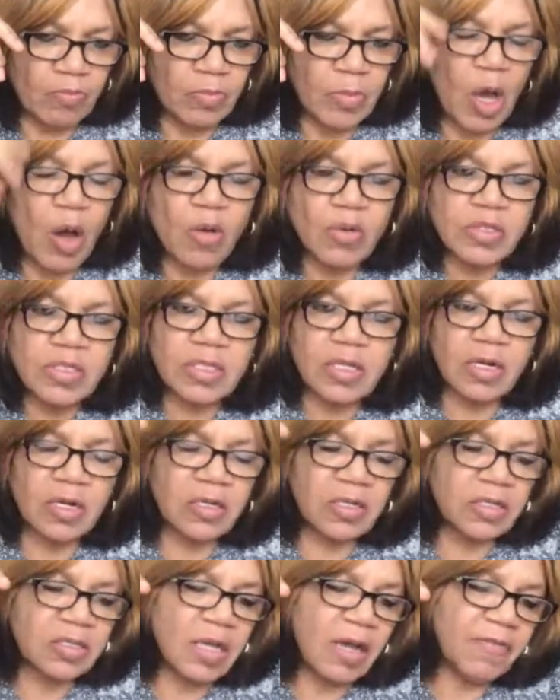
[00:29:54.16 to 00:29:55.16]

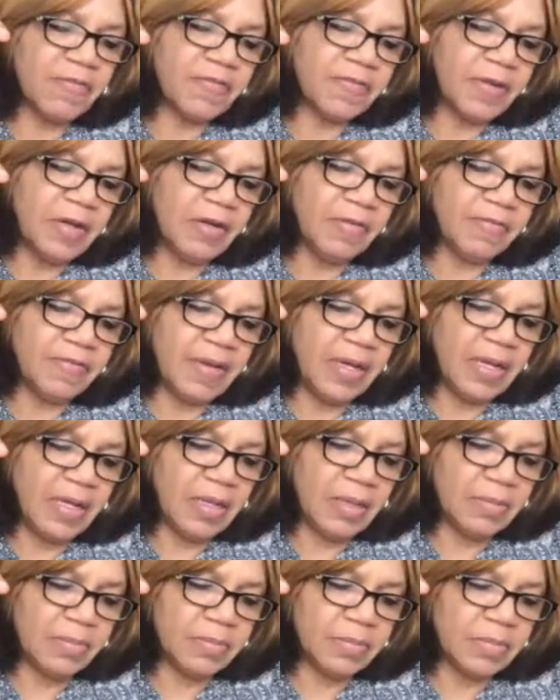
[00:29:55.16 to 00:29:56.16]
outskirts of
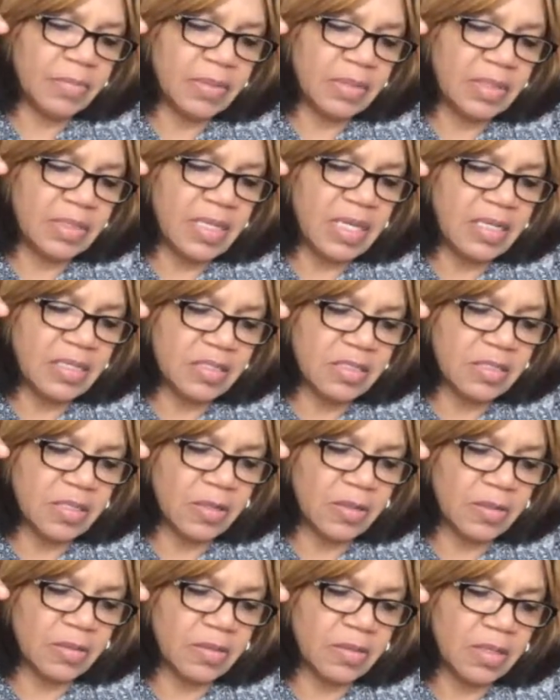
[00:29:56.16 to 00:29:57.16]

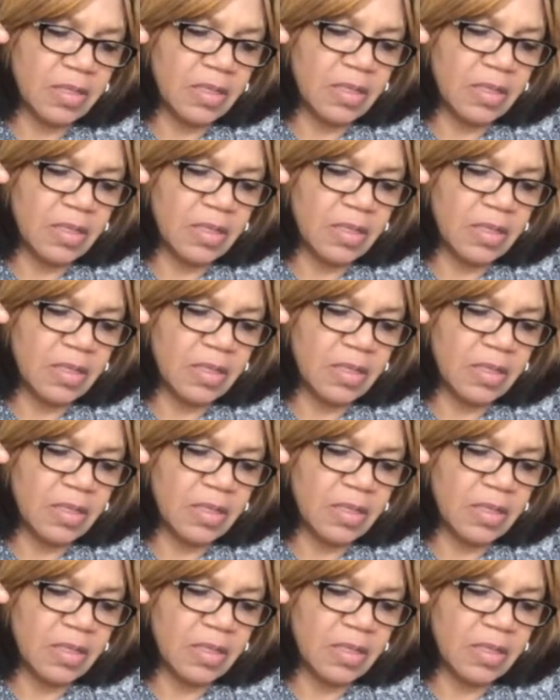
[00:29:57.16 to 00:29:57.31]
Kingston,